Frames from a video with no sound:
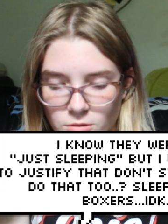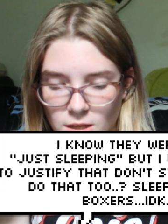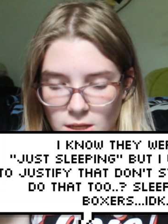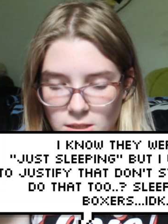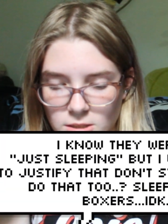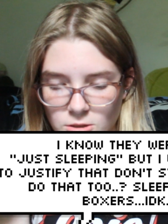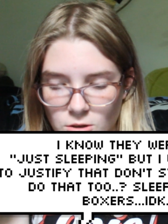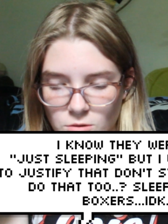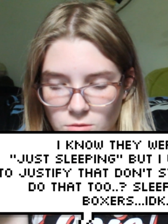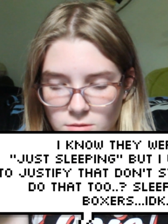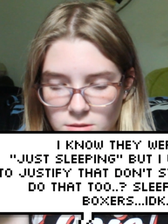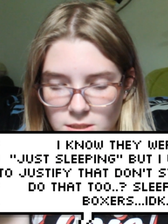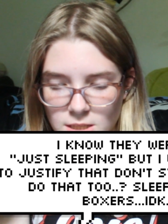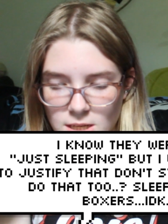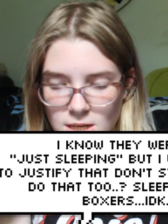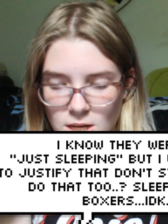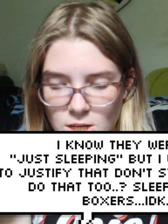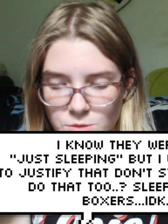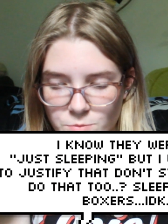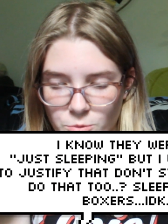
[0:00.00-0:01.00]
Like, don't
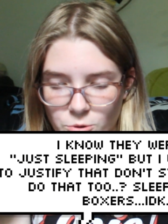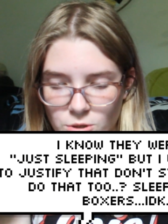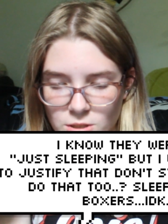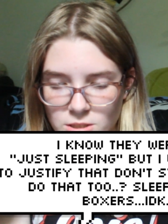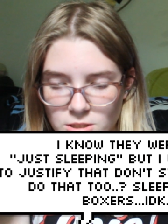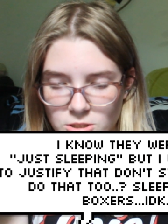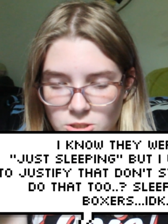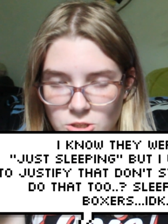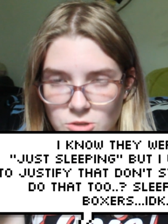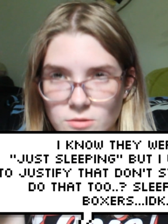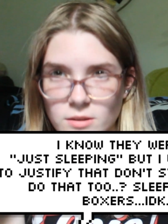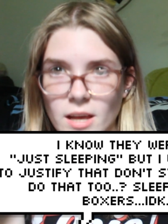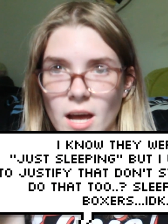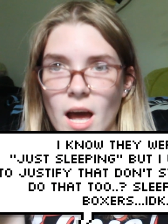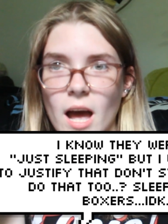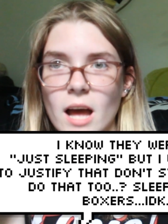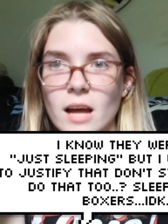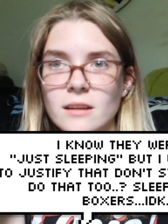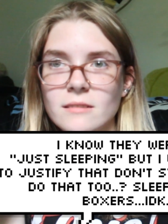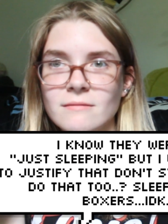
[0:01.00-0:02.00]
teenage boys do
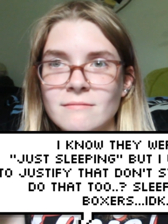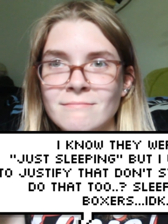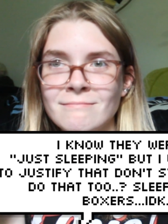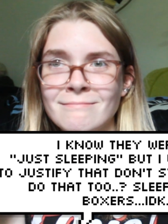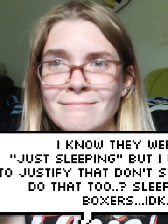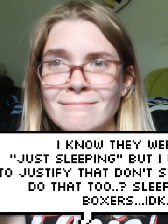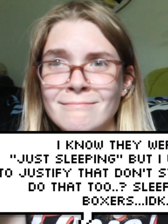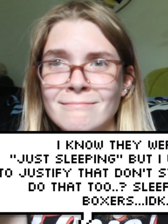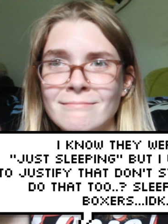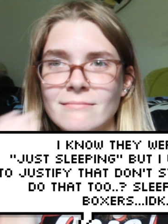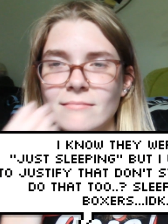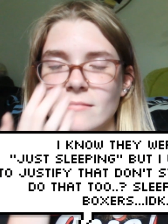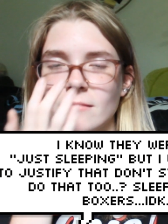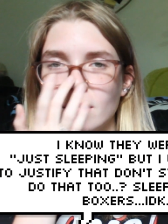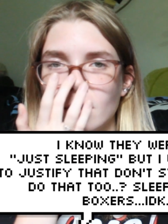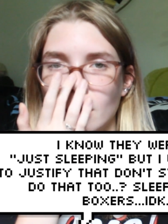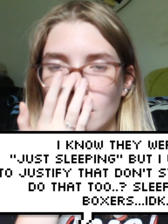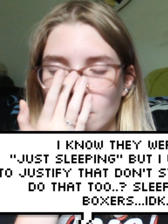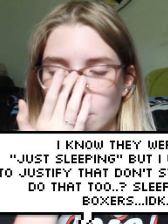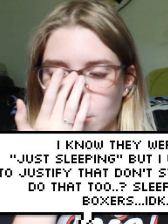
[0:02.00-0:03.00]
that?
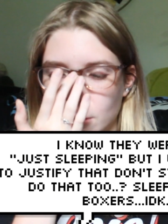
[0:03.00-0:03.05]
I